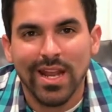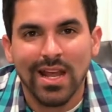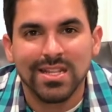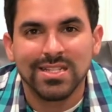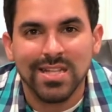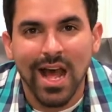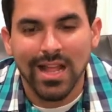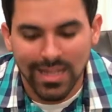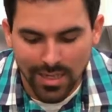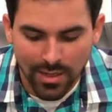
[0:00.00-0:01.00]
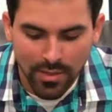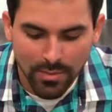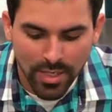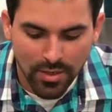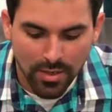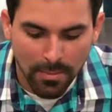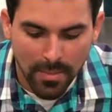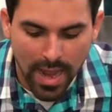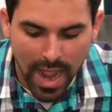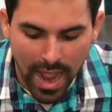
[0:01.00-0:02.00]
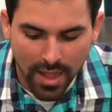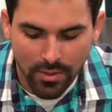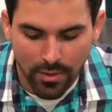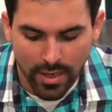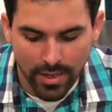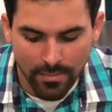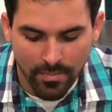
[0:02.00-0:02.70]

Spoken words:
out of solid aluminum alloy